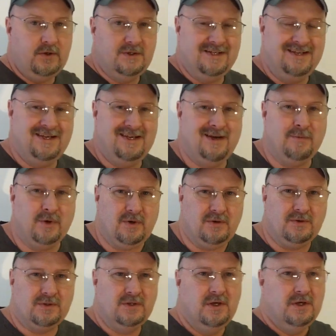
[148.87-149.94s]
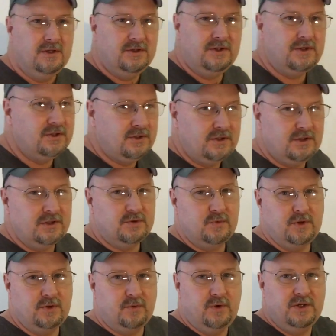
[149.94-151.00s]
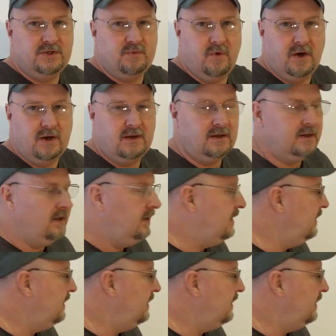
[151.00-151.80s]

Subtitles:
use any chemicals, just with the rinse water.